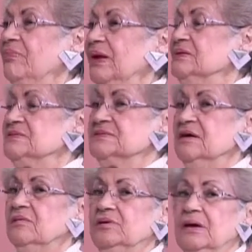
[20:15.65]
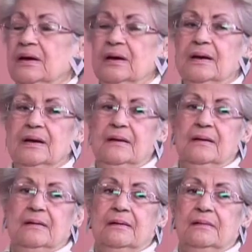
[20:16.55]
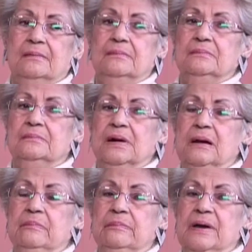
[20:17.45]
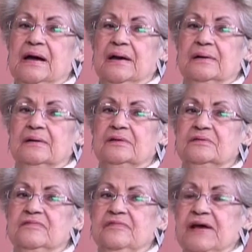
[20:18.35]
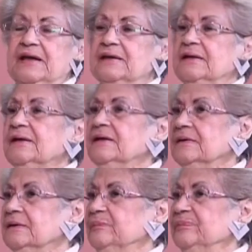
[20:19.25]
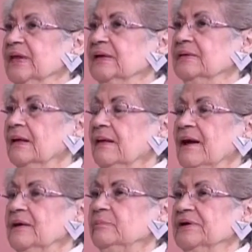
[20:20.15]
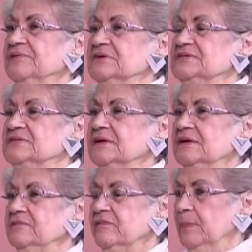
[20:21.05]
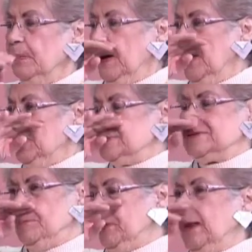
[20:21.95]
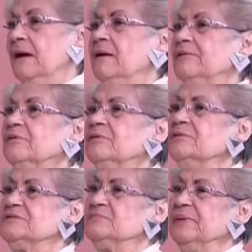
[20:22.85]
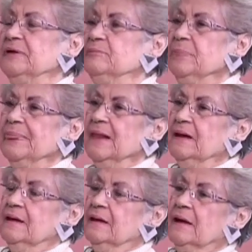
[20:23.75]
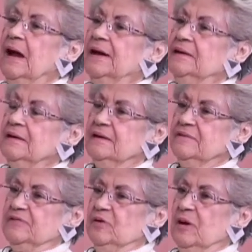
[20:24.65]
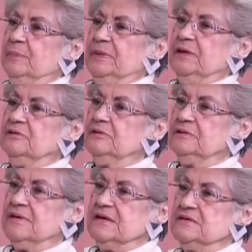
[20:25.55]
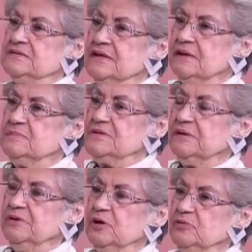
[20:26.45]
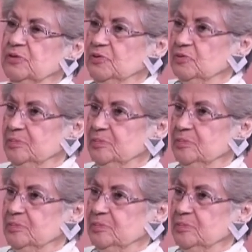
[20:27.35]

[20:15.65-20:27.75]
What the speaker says: So I had a good friend at the library, Steve Spataro, who's been kind enough to upload these tapes on YouTube.